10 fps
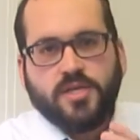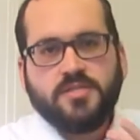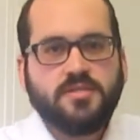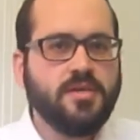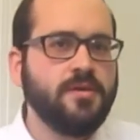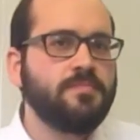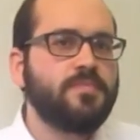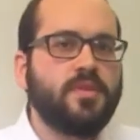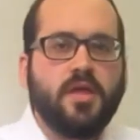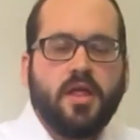You see,
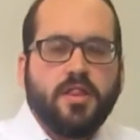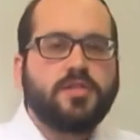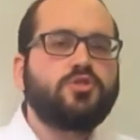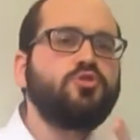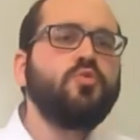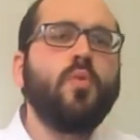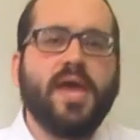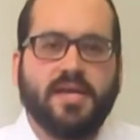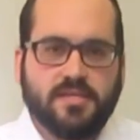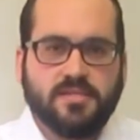there's two
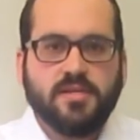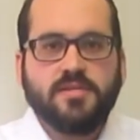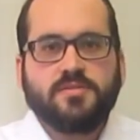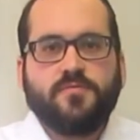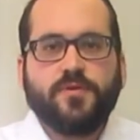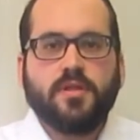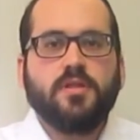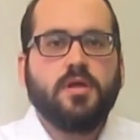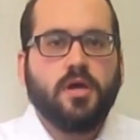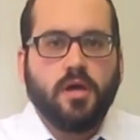ways to
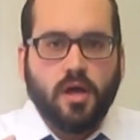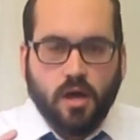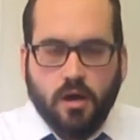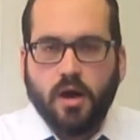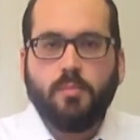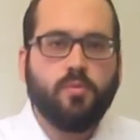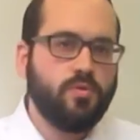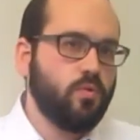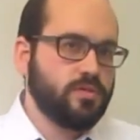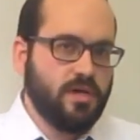fill a cup
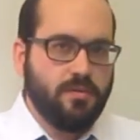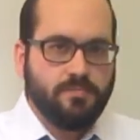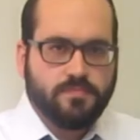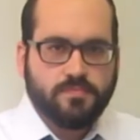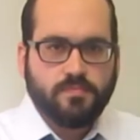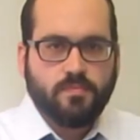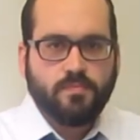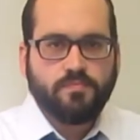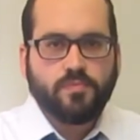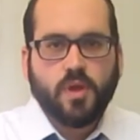with water.
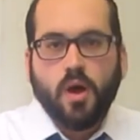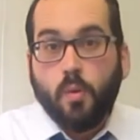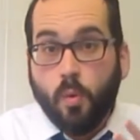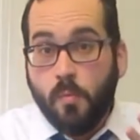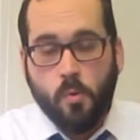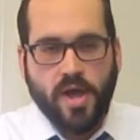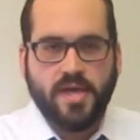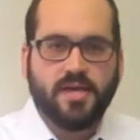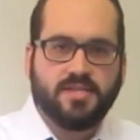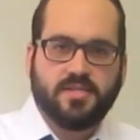One
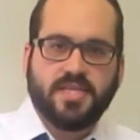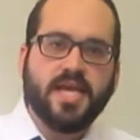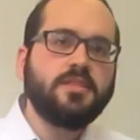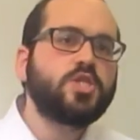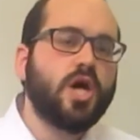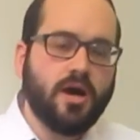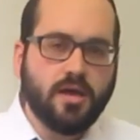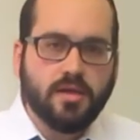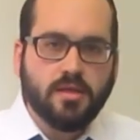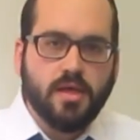way is to take the
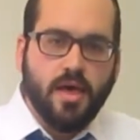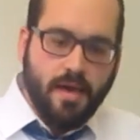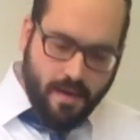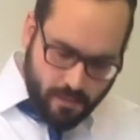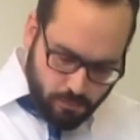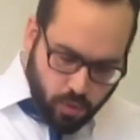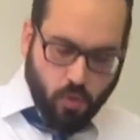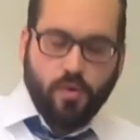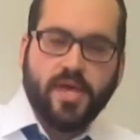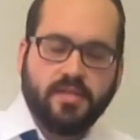jug and
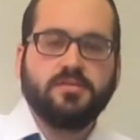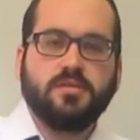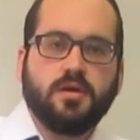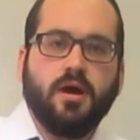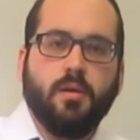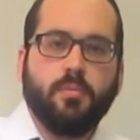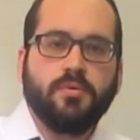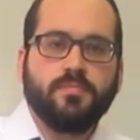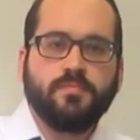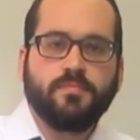pour it into the cup.
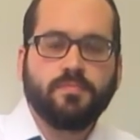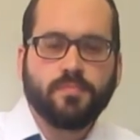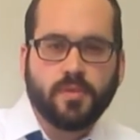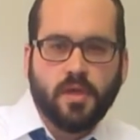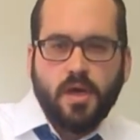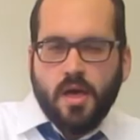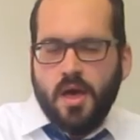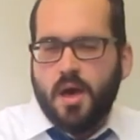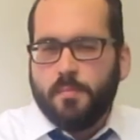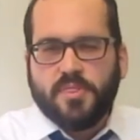
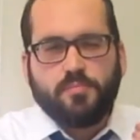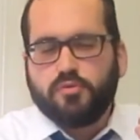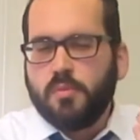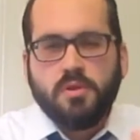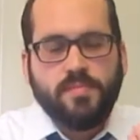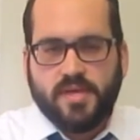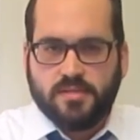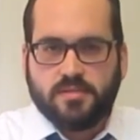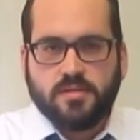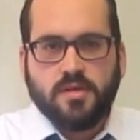But the problem
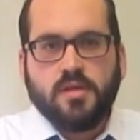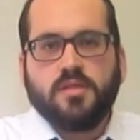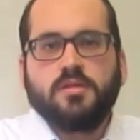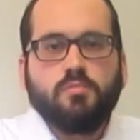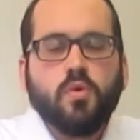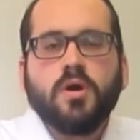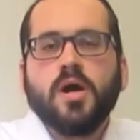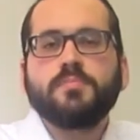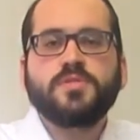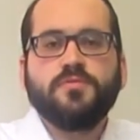is that the more
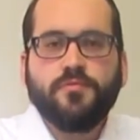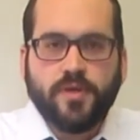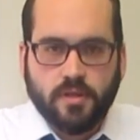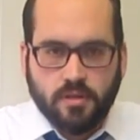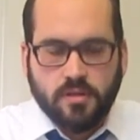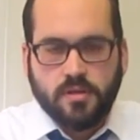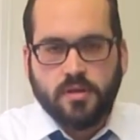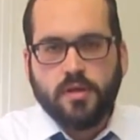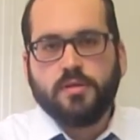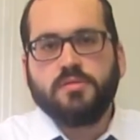cups you fill,
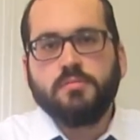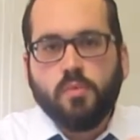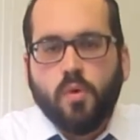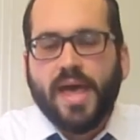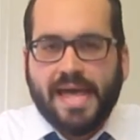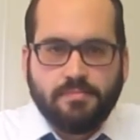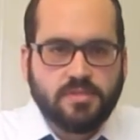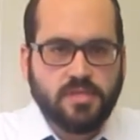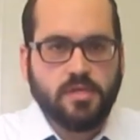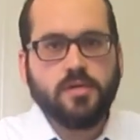the more
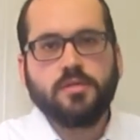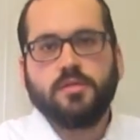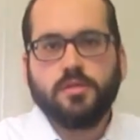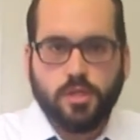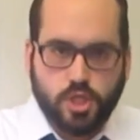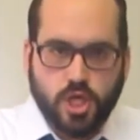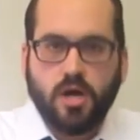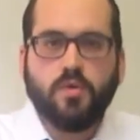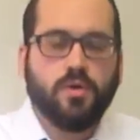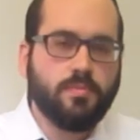empty the
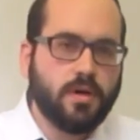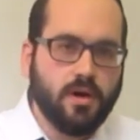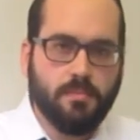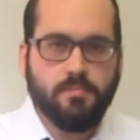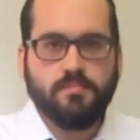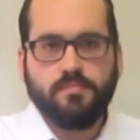jug will become.